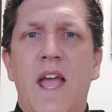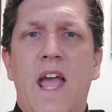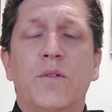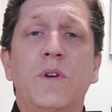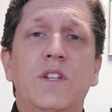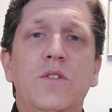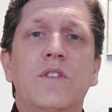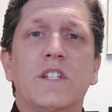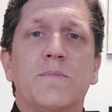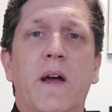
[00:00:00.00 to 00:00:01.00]
And we do
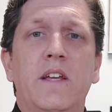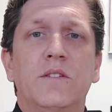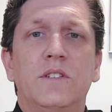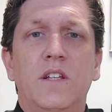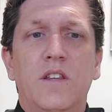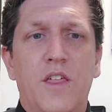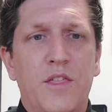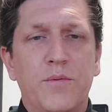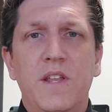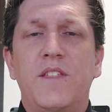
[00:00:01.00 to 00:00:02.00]
this by using
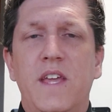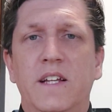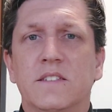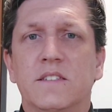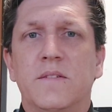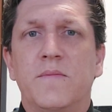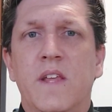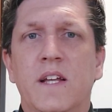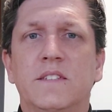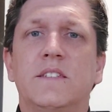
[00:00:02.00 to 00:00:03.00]
three things.
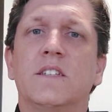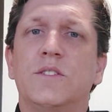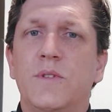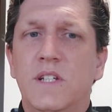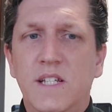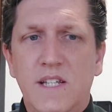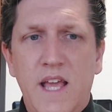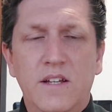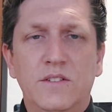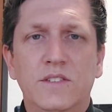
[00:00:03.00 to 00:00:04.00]
Sensory
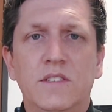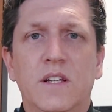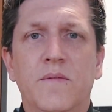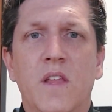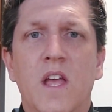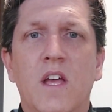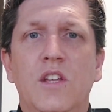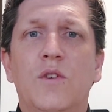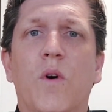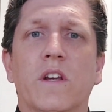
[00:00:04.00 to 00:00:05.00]
details,
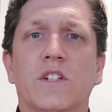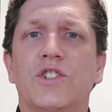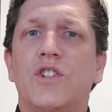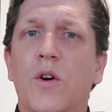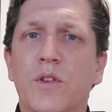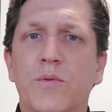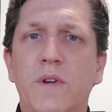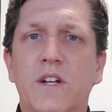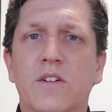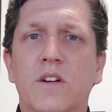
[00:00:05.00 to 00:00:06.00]
you want to show the
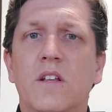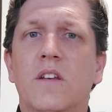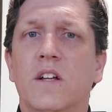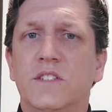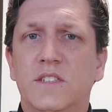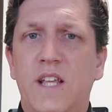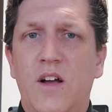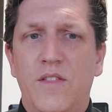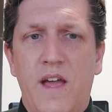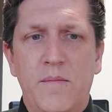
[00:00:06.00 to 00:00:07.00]
reader, not just
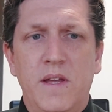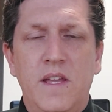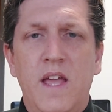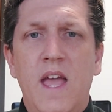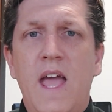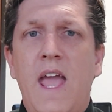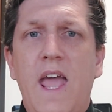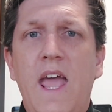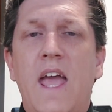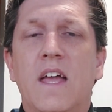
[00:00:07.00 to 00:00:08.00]
tell them,
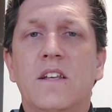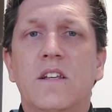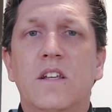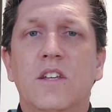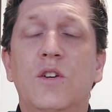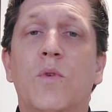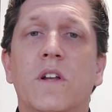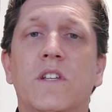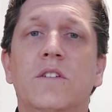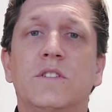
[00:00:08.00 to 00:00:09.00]
and you
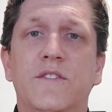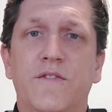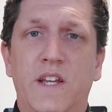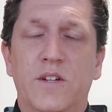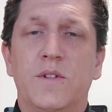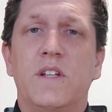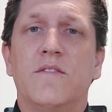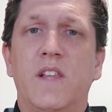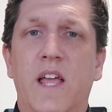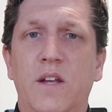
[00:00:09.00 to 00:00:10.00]
want to use
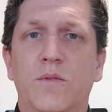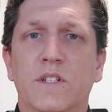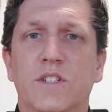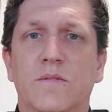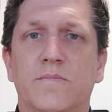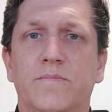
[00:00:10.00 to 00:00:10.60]
figurative language.